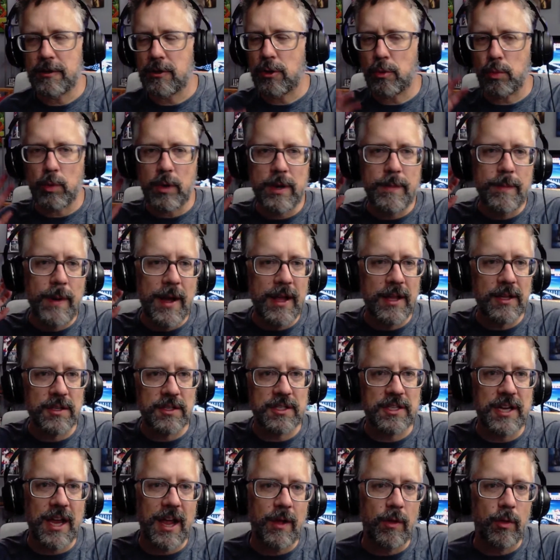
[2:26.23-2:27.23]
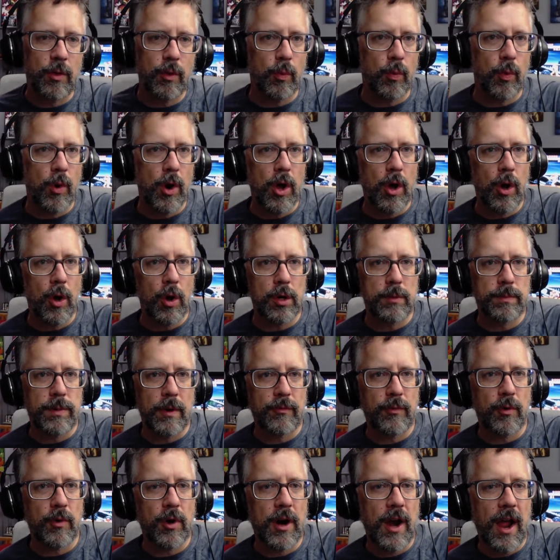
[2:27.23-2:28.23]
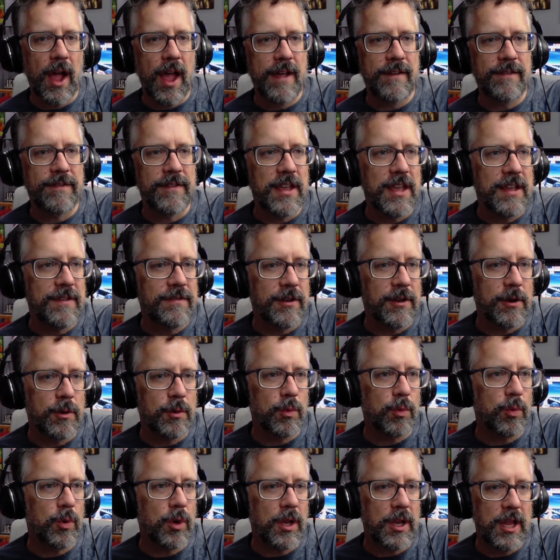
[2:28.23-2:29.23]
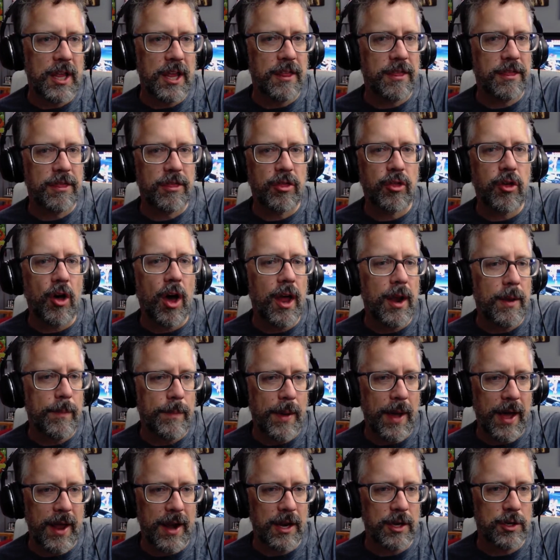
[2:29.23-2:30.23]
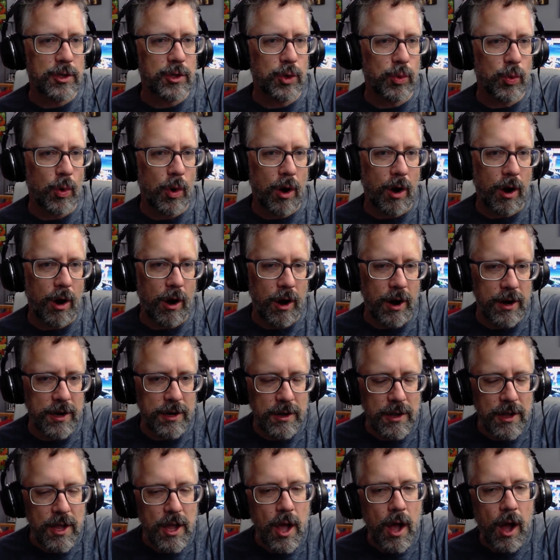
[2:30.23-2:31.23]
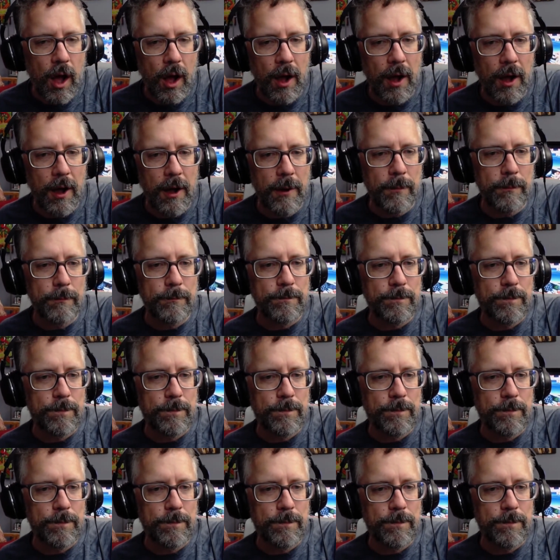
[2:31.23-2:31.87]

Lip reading: 3 miles down the road before I've even really thought about it too hard. Okay,